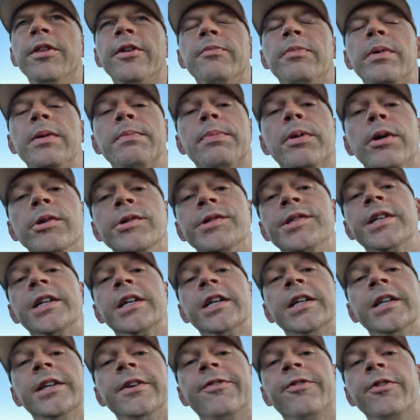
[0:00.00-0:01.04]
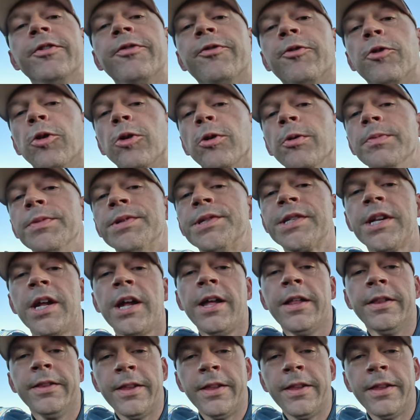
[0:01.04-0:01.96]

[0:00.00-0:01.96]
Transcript: that have been posting in different forums